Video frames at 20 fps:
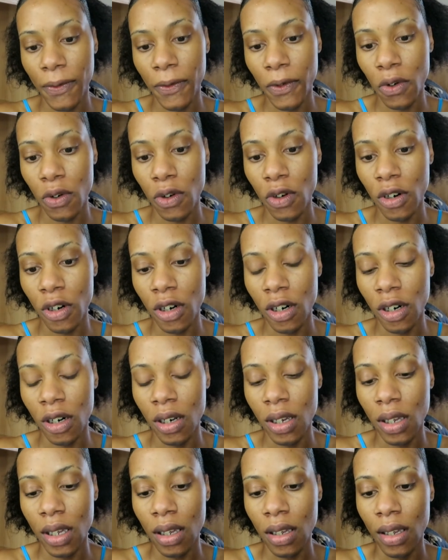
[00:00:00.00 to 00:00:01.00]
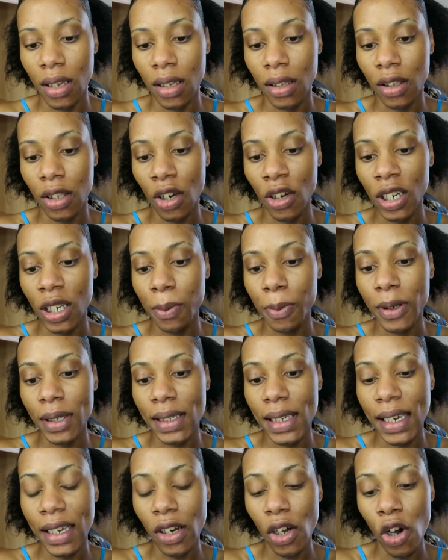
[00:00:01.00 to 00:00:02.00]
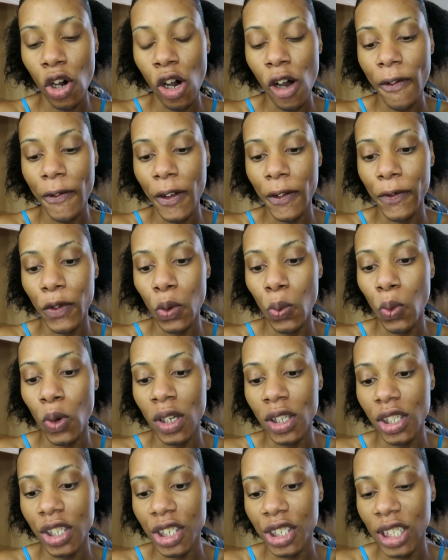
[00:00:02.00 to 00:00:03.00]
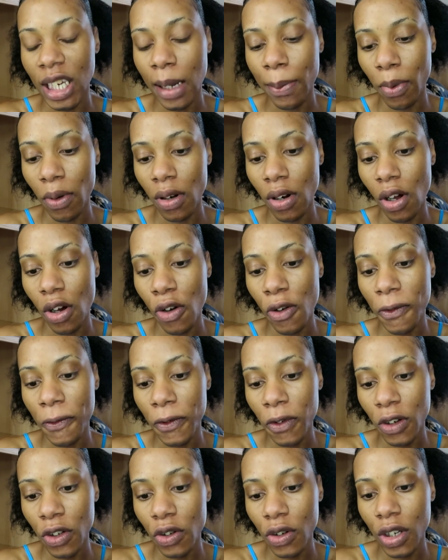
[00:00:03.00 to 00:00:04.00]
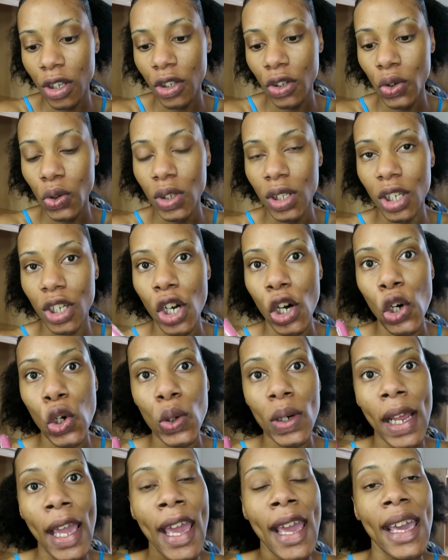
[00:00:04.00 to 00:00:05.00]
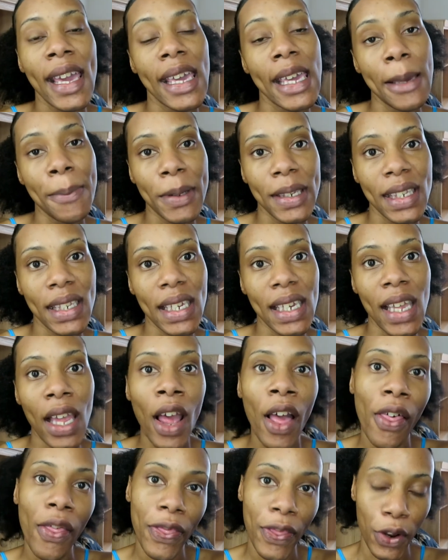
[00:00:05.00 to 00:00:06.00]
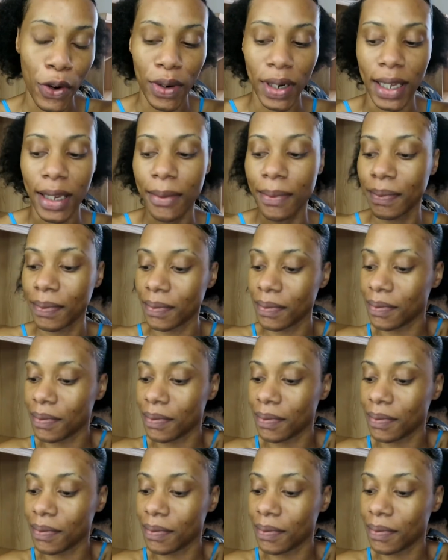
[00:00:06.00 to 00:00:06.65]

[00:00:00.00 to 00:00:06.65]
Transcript: for 30% off. If you want to shop on Ofra, you can use the code IPSY30.